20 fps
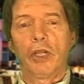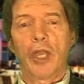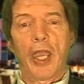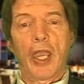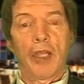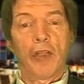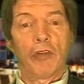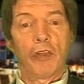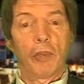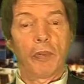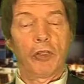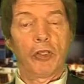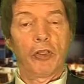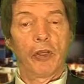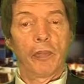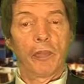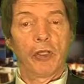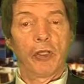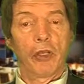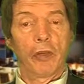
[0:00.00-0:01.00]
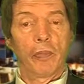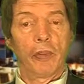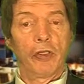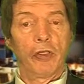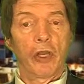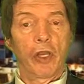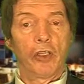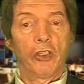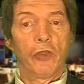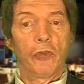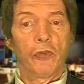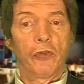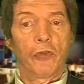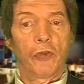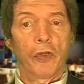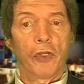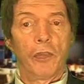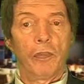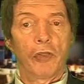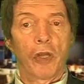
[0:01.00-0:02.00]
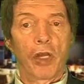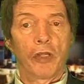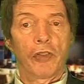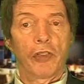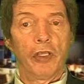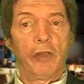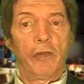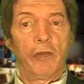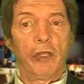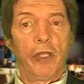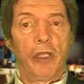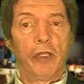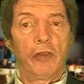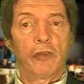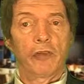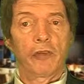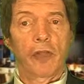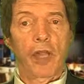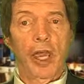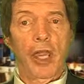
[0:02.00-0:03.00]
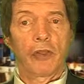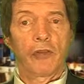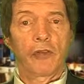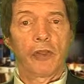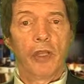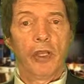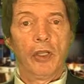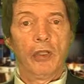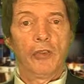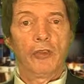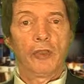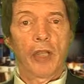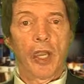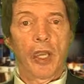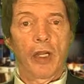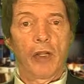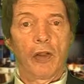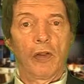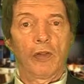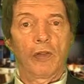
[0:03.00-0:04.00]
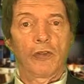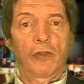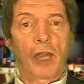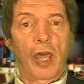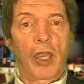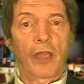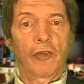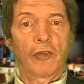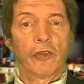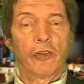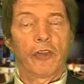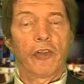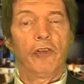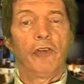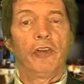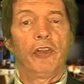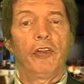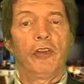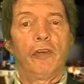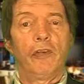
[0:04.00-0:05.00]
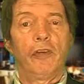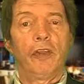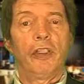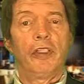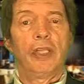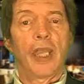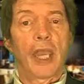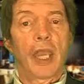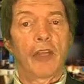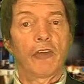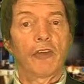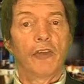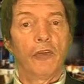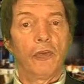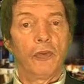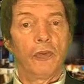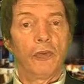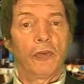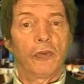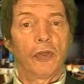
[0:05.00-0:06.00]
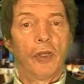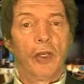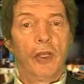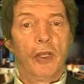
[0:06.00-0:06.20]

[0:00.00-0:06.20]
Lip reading: at www.ustream.tv/channel/GVTV-news.